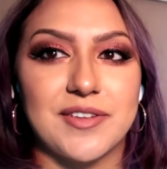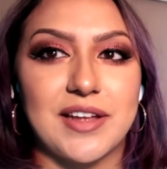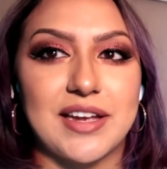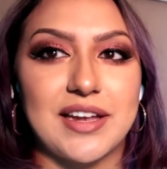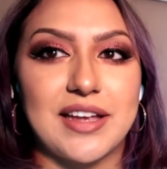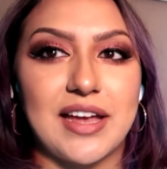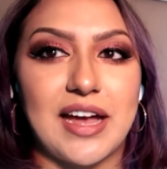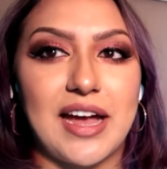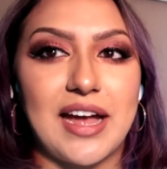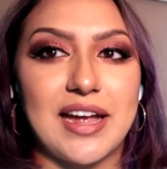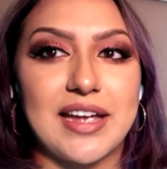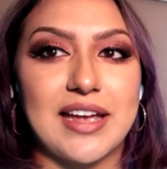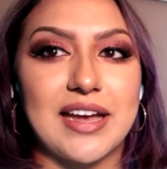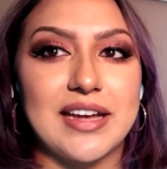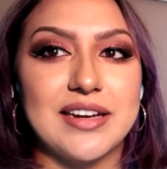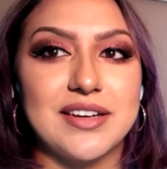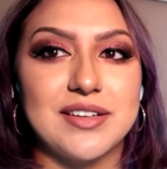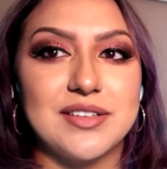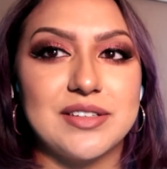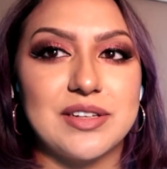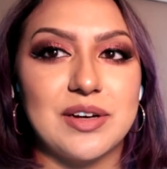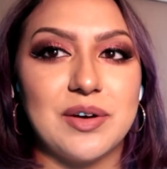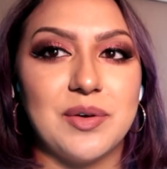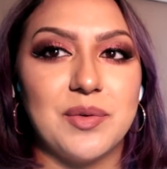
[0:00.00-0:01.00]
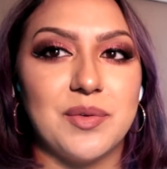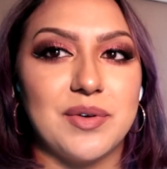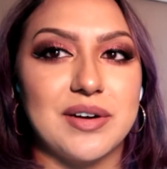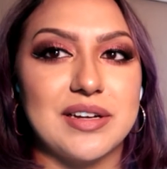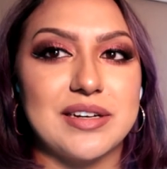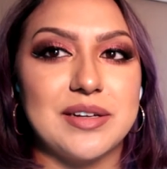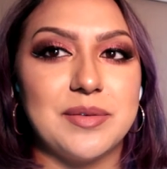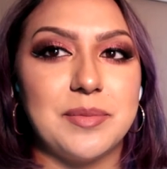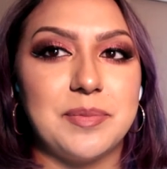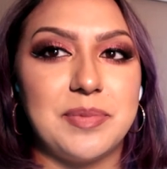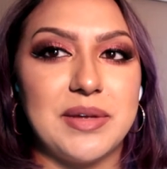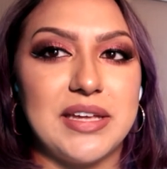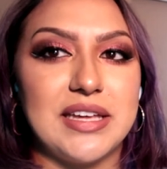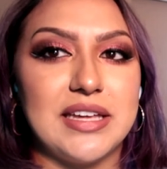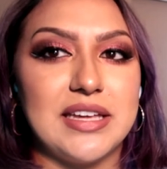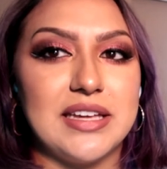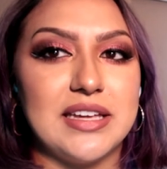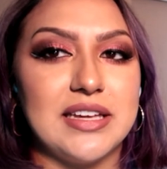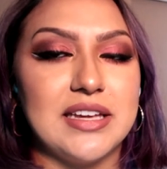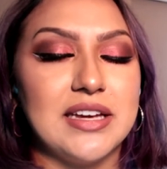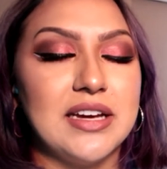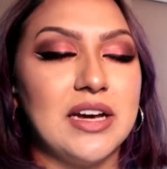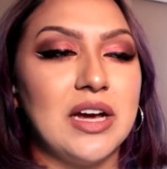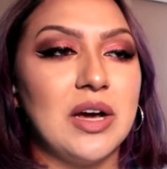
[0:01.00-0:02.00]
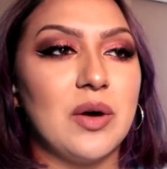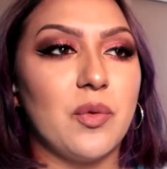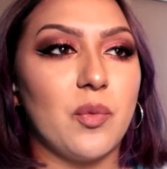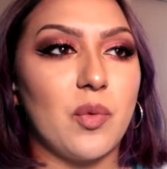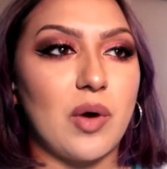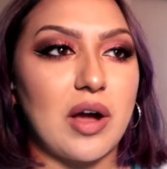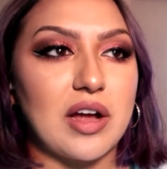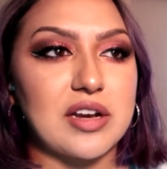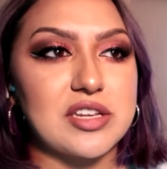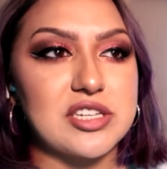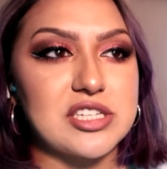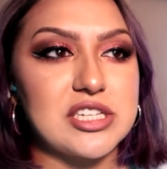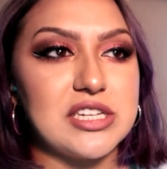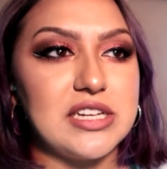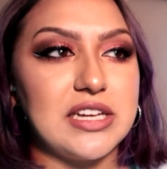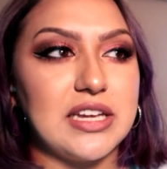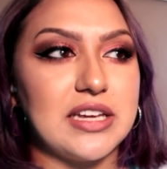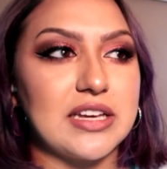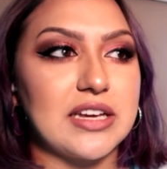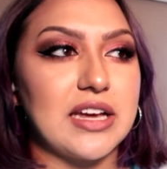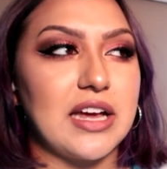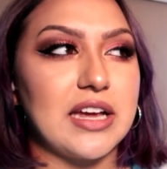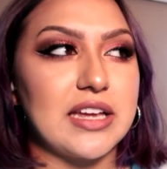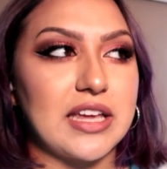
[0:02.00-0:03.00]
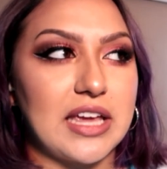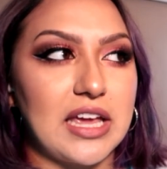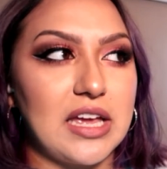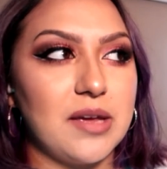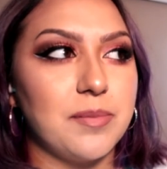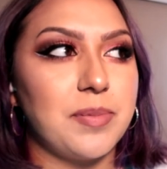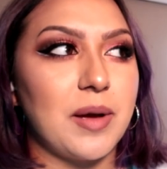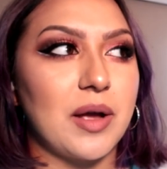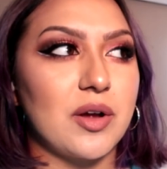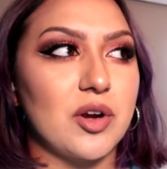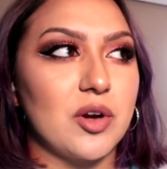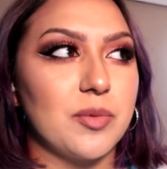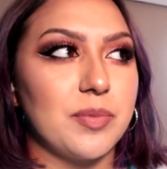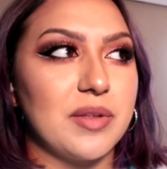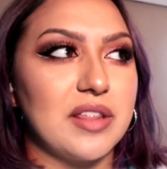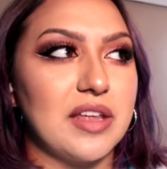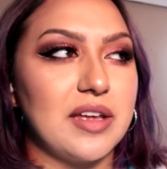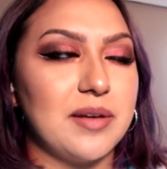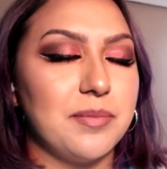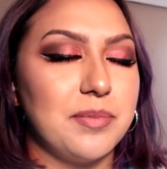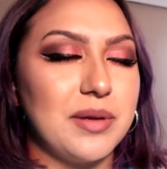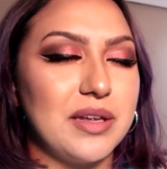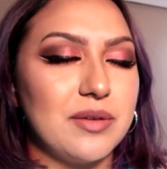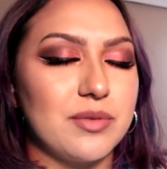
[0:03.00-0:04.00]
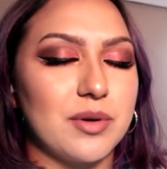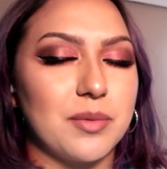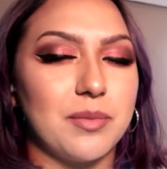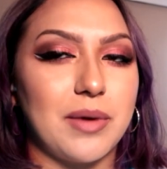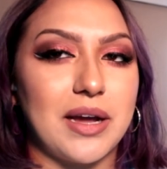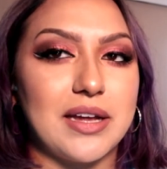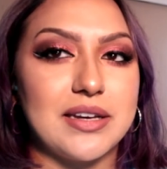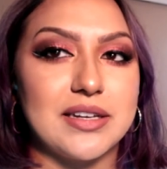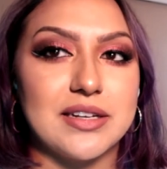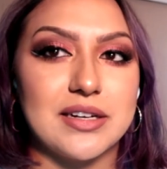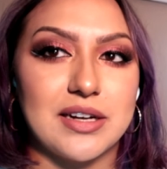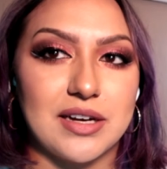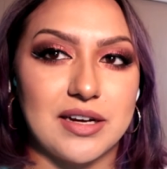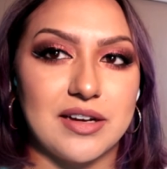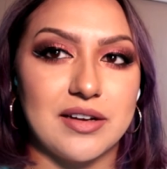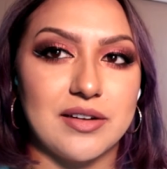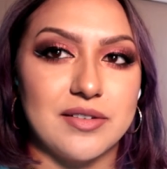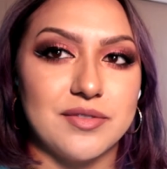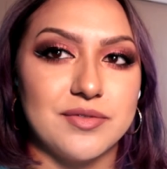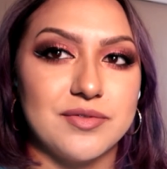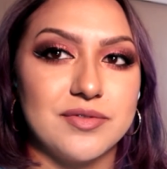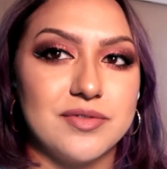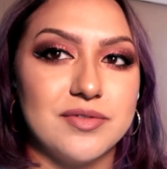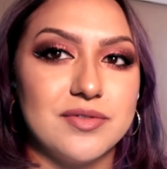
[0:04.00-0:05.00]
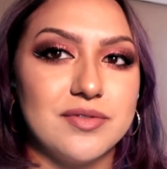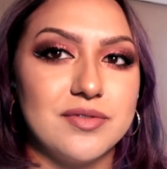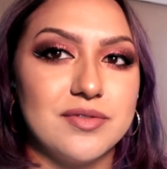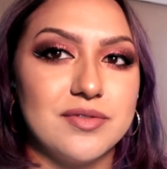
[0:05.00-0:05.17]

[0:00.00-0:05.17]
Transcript: Like, I kind of don't want to be watching a K-pop group and then be reminded of